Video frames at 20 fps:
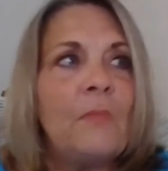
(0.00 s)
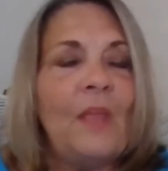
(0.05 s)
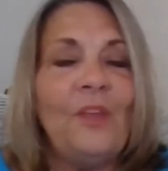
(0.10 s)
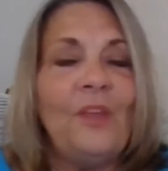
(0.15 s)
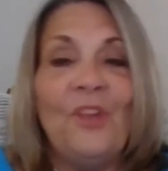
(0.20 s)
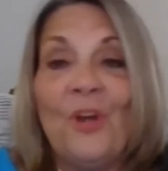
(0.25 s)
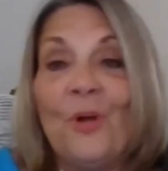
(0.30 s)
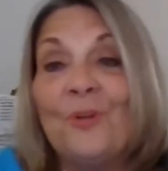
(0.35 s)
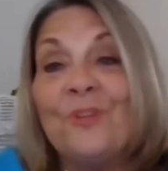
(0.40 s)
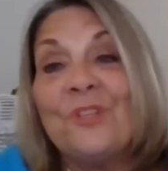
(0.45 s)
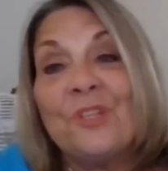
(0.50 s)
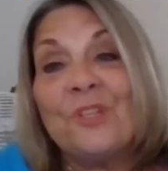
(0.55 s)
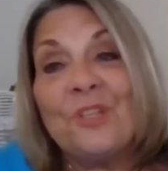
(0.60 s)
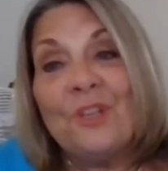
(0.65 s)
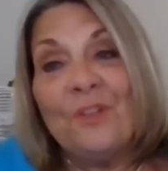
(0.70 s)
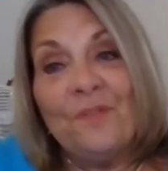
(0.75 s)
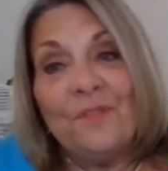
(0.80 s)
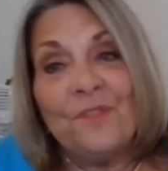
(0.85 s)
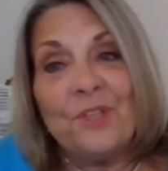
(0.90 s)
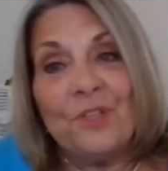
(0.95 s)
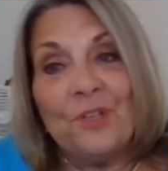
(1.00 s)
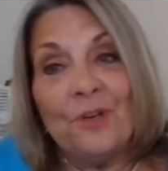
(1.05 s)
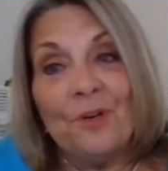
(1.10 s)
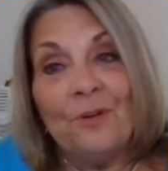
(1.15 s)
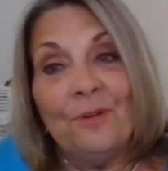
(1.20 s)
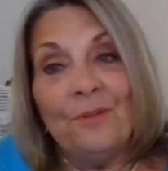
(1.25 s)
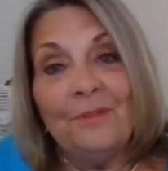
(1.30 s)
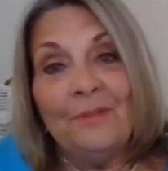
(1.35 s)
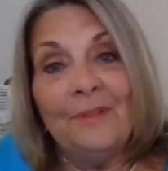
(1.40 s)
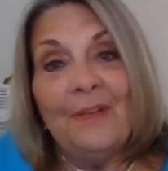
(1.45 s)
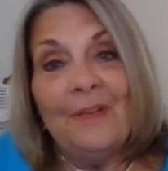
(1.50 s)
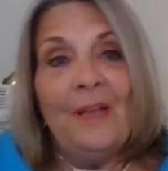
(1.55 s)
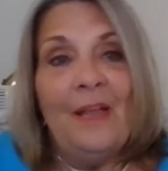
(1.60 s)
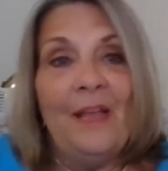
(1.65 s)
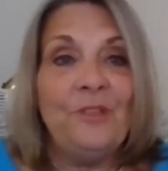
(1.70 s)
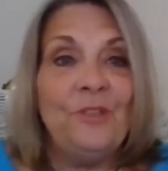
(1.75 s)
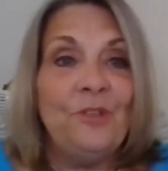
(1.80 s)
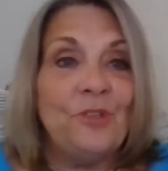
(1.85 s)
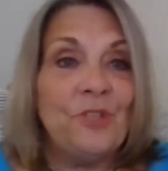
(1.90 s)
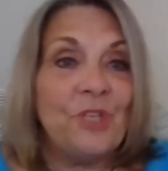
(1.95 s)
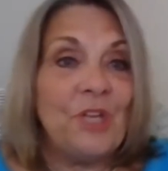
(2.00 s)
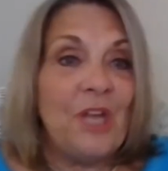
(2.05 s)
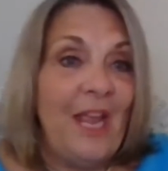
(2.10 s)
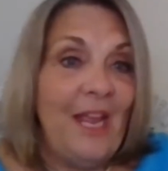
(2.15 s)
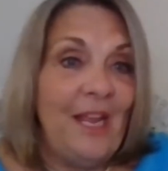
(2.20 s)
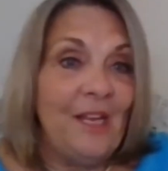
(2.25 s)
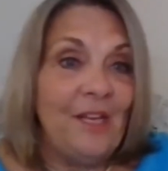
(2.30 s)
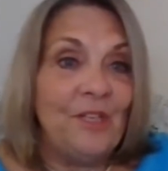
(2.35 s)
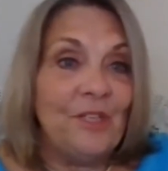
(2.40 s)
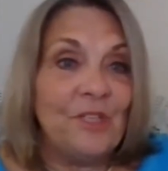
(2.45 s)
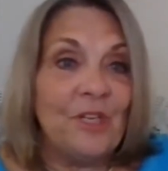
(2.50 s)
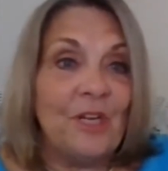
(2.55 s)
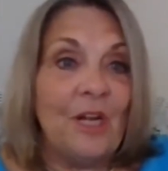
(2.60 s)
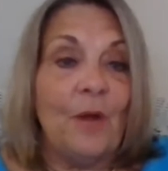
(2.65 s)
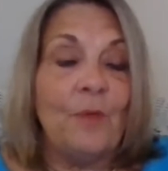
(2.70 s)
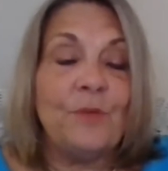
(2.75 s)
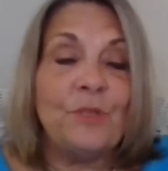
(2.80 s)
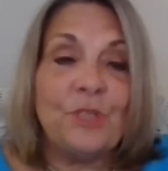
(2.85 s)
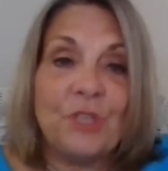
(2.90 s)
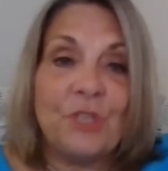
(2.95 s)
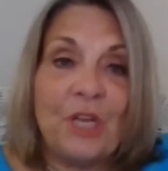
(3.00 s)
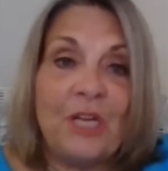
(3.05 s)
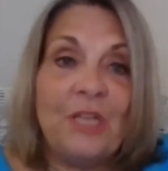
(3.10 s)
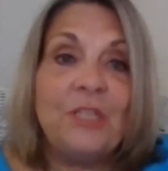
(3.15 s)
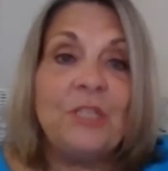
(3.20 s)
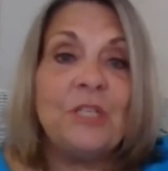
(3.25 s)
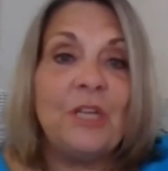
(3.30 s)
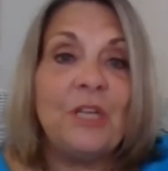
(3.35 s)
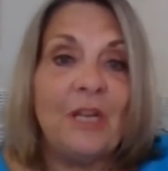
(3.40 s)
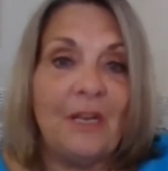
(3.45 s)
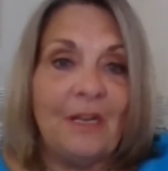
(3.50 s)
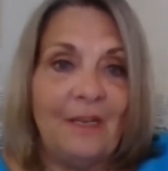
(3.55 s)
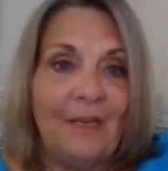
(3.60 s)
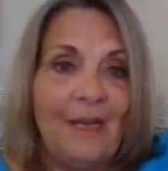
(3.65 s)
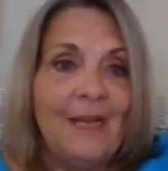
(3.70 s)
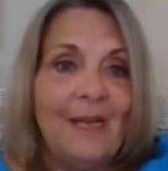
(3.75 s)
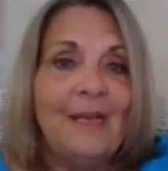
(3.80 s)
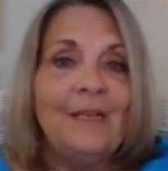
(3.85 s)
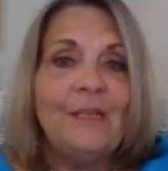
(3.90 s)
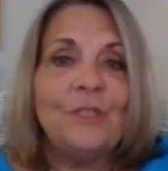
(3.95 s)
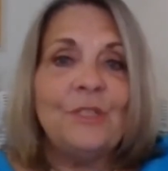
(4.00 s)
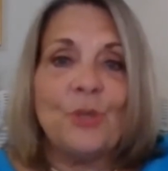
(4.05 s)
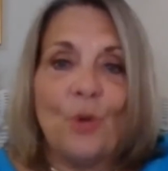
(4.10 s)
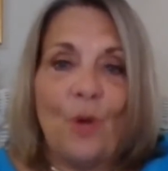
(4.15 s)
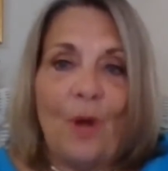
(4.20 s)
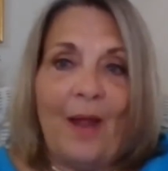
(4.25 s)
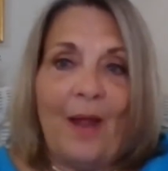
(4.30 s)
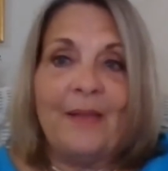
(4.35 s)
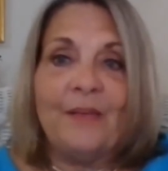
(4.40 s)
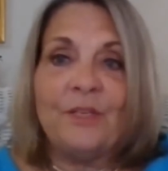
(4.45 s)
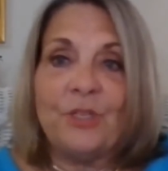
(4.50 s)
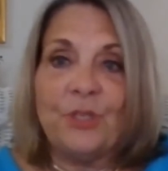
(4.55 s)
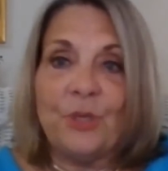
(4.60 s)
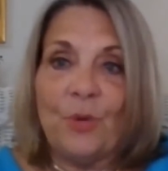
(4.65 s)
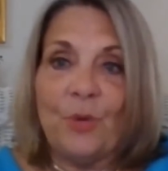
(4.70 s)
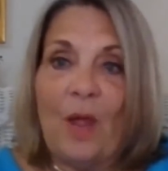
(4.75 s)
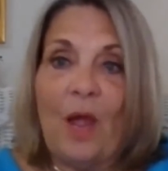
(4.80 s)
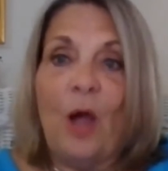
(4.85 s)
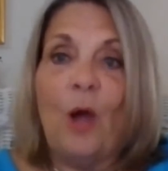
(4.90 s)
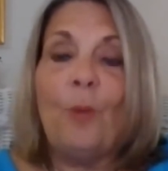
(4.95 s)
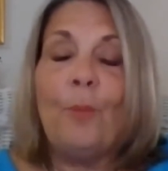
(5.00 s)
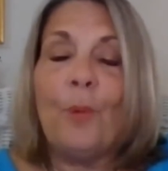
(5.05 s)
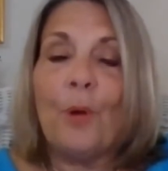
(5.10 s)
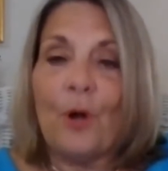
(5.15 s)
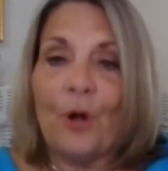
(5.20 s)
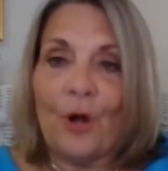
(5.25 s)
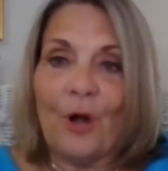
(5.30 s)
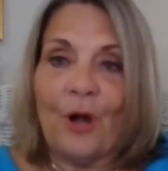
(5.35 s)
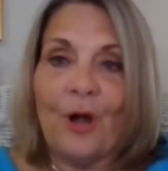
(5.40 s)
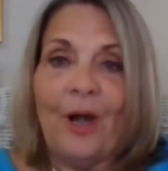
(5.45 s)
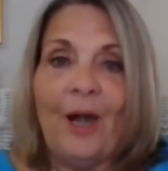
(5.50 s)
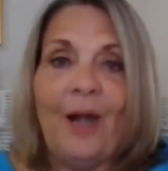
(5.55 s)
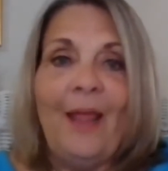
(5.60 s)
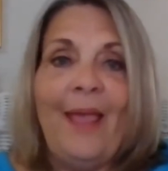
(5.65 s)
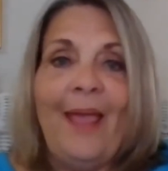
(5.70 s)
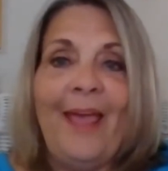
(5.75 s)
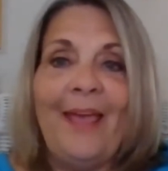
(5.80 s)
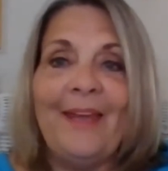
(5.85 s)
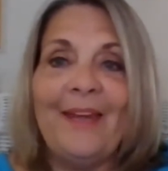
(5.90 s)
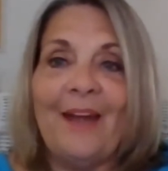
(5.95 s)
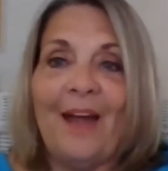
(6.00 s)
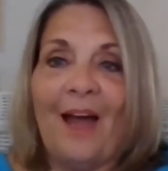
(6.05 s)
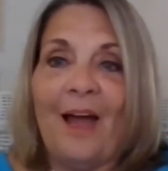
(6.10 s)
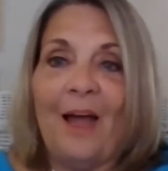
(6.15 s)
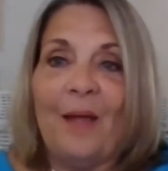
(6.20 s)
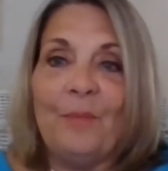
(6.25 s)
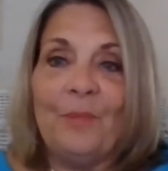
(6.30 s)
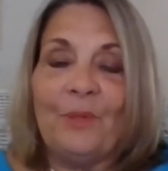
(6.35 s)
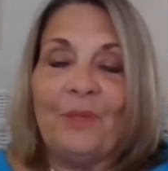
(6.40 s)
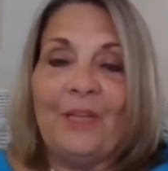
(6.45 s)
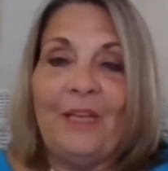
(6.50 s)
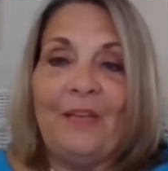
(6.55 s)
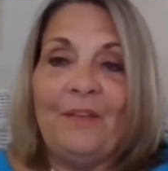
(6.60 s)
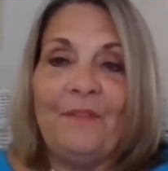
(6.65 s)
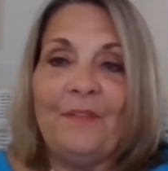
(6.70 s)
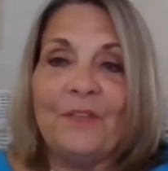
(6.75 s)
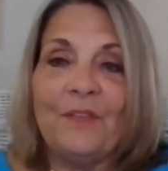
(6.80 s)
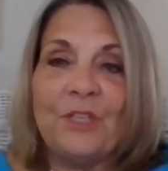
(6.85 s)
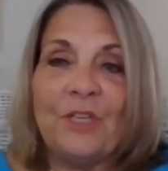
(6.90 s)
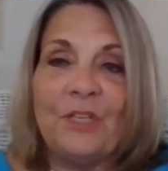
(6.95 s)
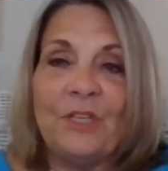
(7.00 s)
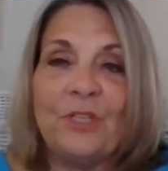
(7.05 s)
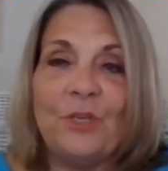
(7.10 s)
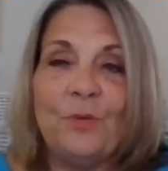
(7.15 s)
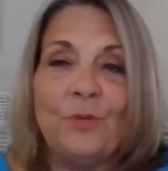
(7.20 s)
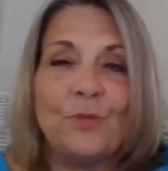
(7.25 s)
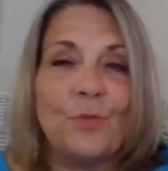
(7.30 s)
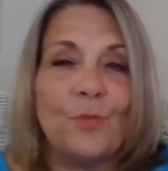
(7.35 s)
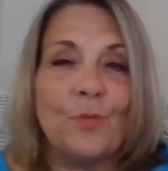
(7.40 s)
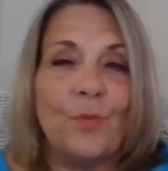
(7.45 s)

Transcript: you know, it shifts you. And you change. And I was changing, trying to help her. And I believe that she was